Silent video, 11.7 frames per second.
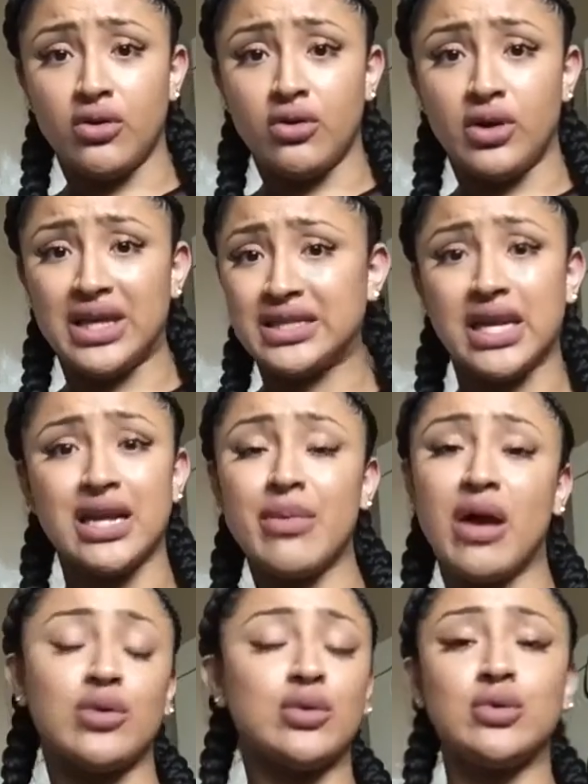It's not
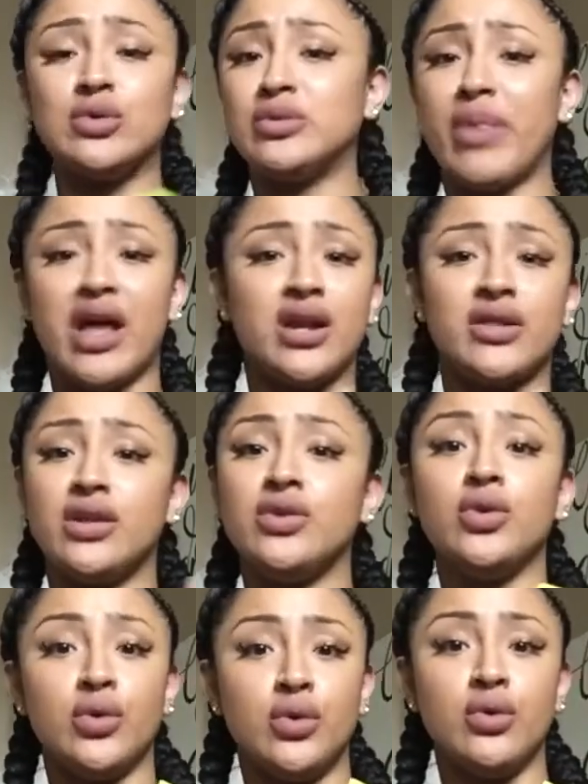about who's better than
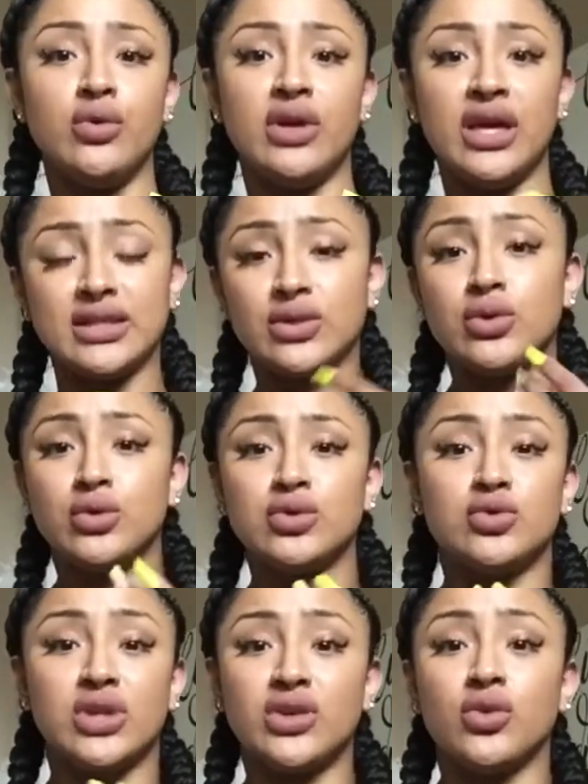who, it's who's
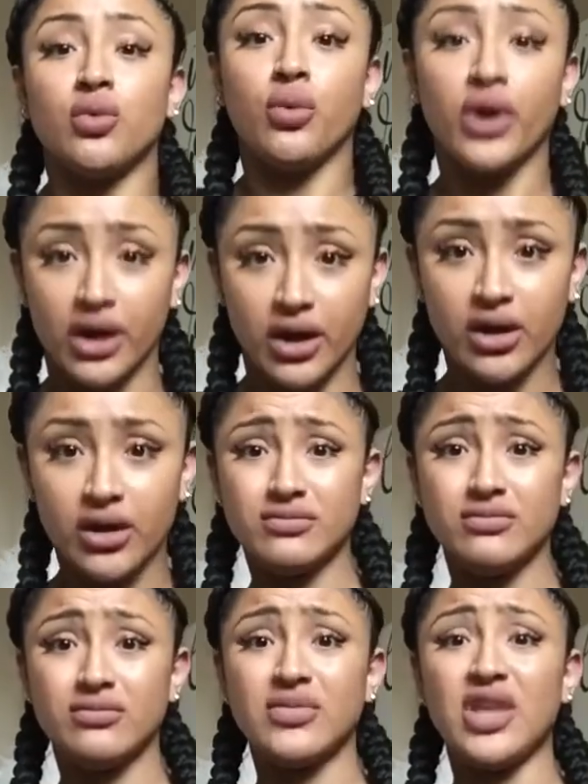done the work.
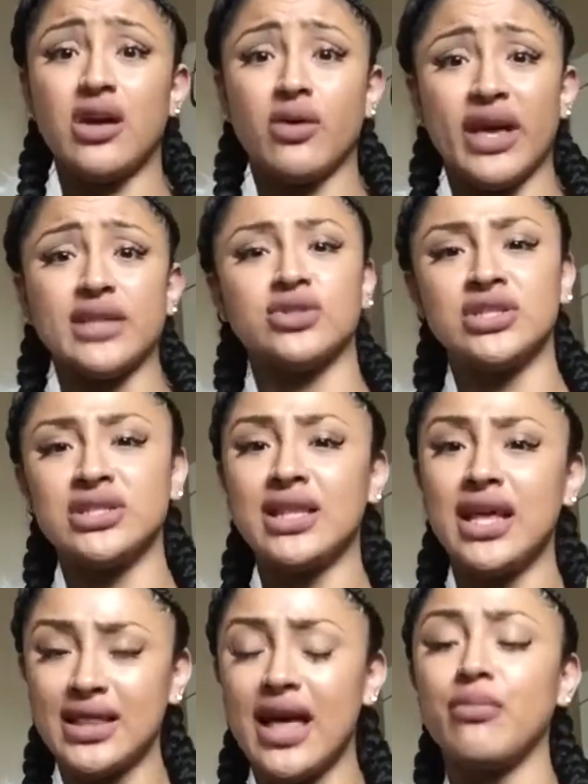Okay, so just
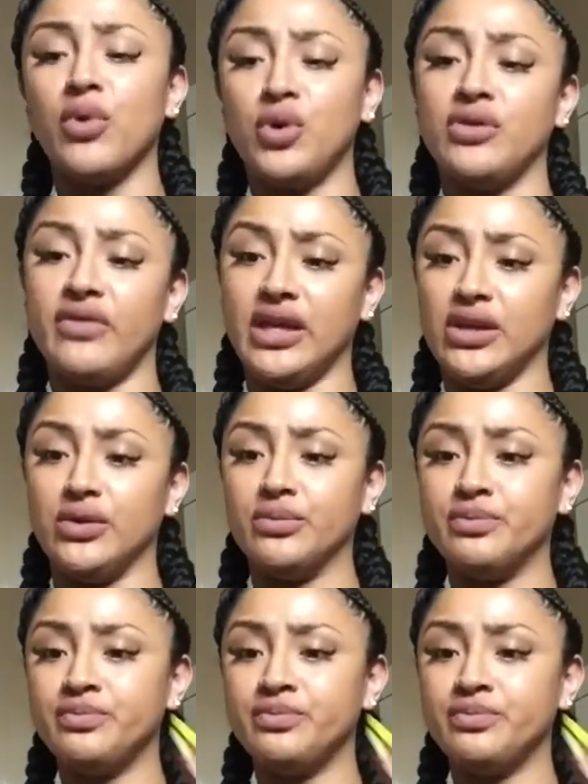let that motivate you.